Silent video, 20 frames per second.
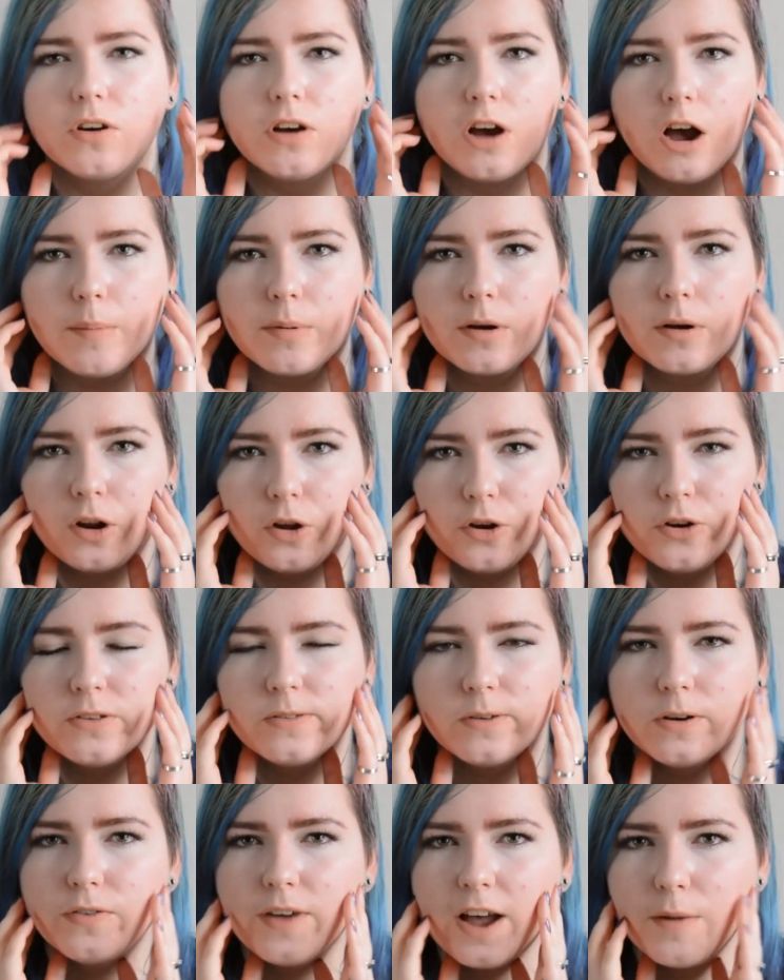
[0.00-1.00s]
up
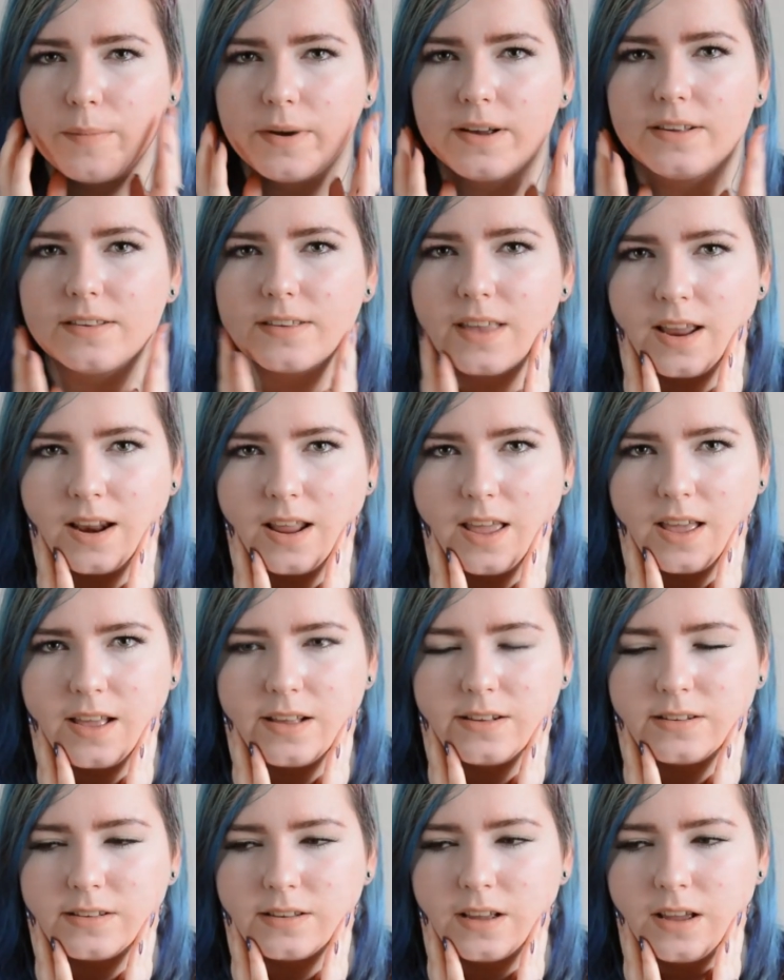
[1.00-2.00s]
close of how my skin
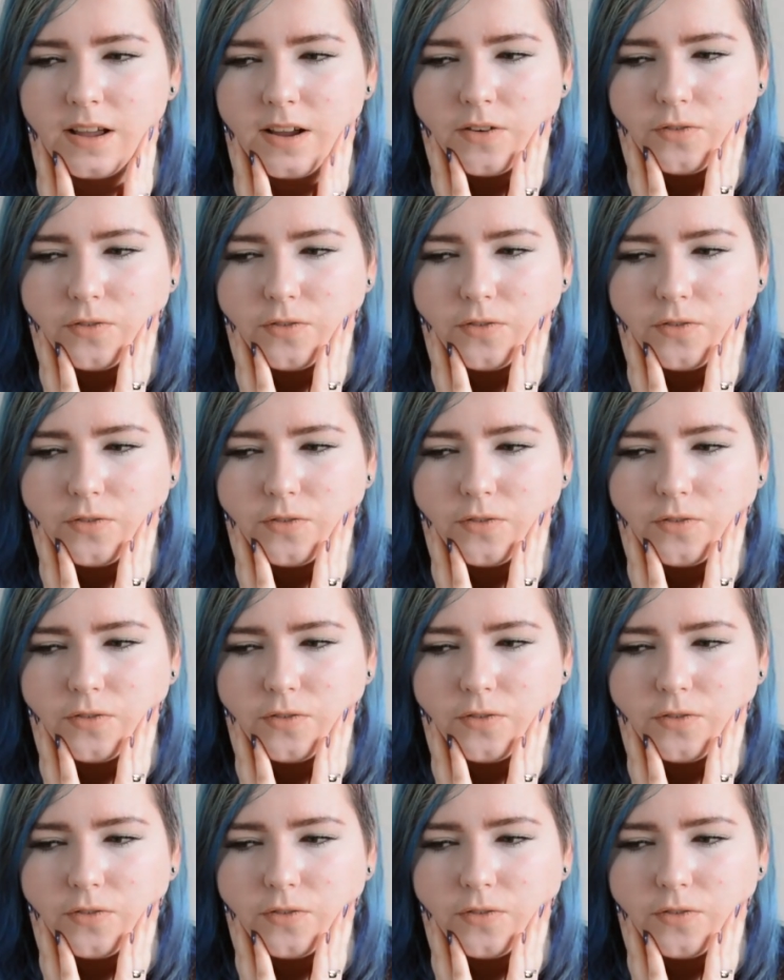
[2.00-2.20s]
is